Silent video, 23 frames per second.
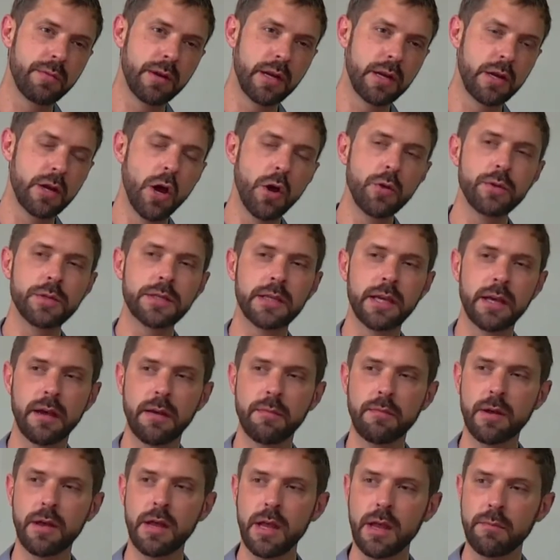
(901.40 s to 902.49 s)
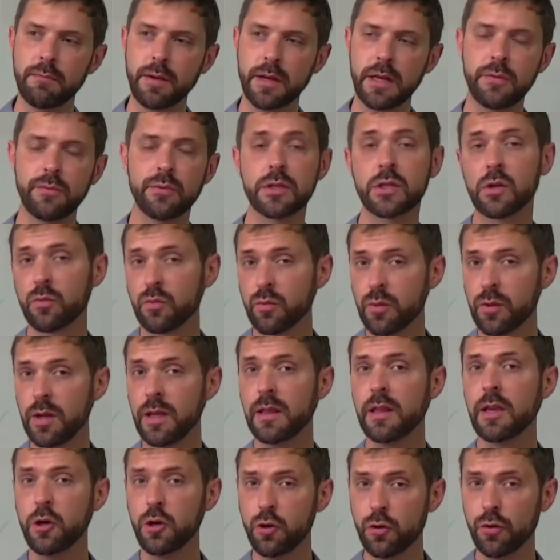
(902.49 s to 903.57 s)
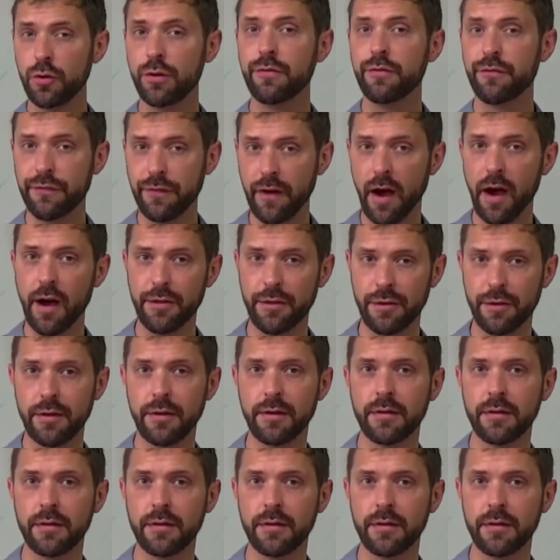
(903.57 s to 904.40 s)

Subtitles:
knows him, but he was a really good father.